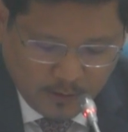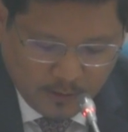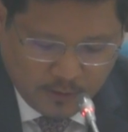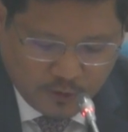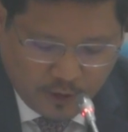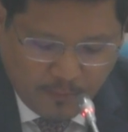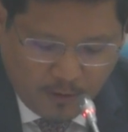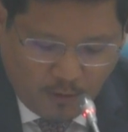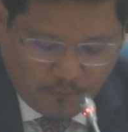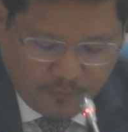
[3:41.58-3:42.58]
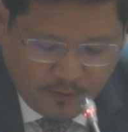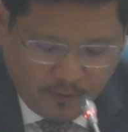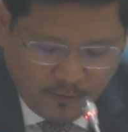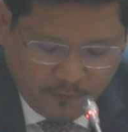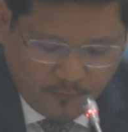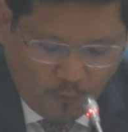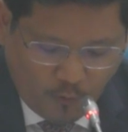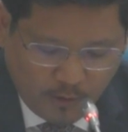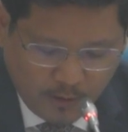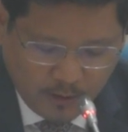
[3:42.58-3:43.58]
The chairman of the
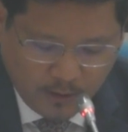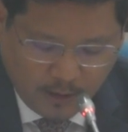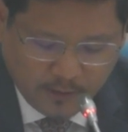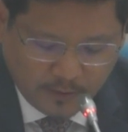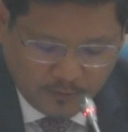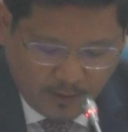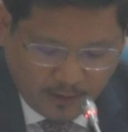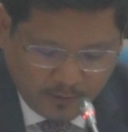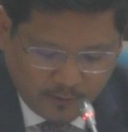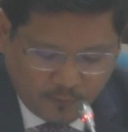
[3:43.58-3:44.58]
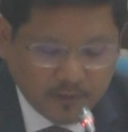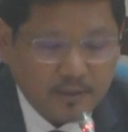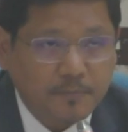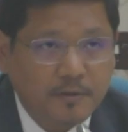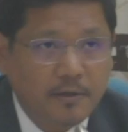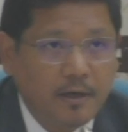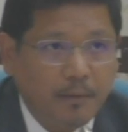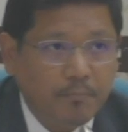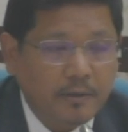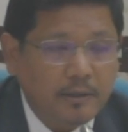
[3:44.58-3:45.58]
other three subsidiary
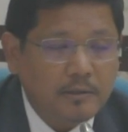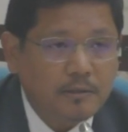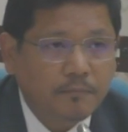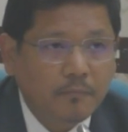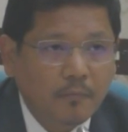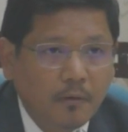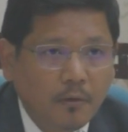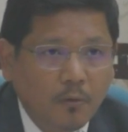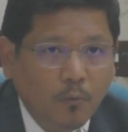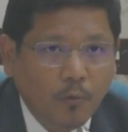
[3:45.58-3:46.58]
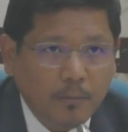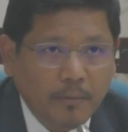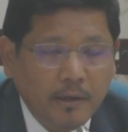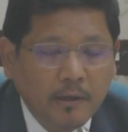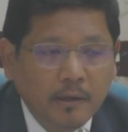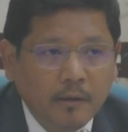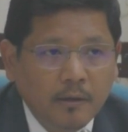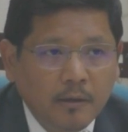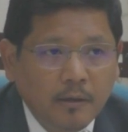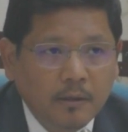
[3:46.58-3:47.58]
companies will
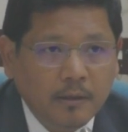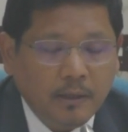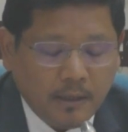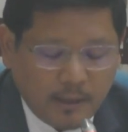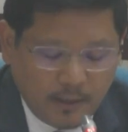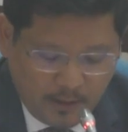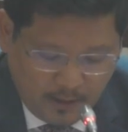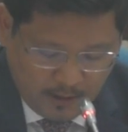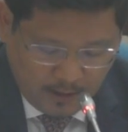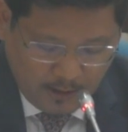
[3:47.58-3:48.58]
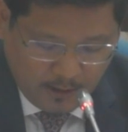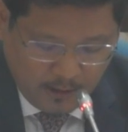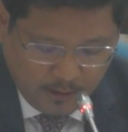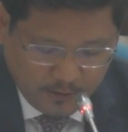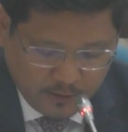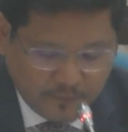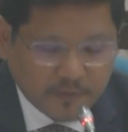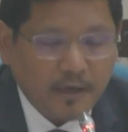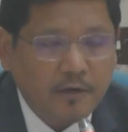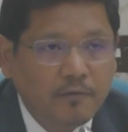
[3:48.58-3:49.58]
be the chief
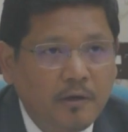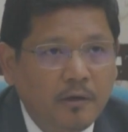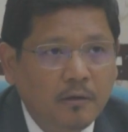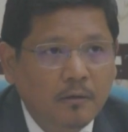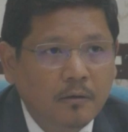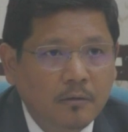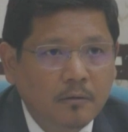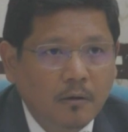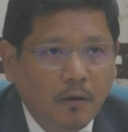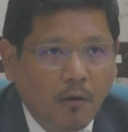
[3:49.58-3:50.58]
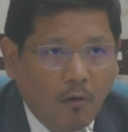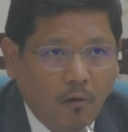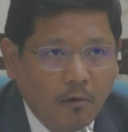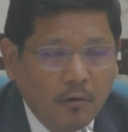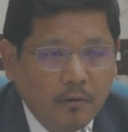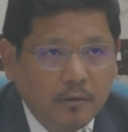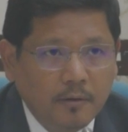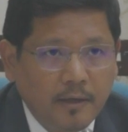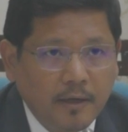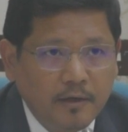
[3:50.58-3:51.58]
secretary or
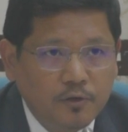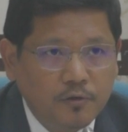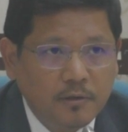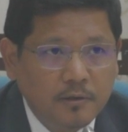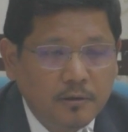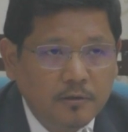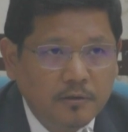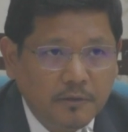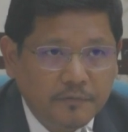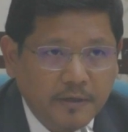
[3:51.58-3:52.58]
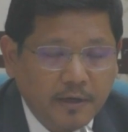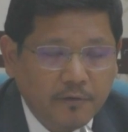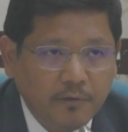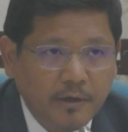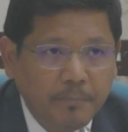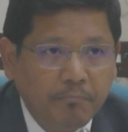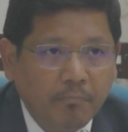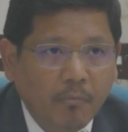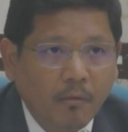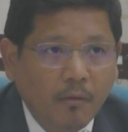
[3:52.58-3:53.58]
the additional chief
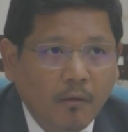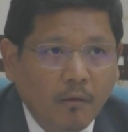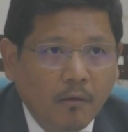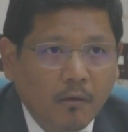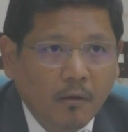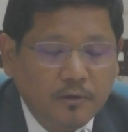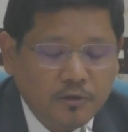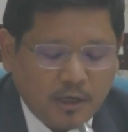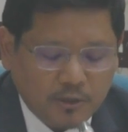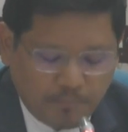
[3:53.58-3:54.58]
secretary in charge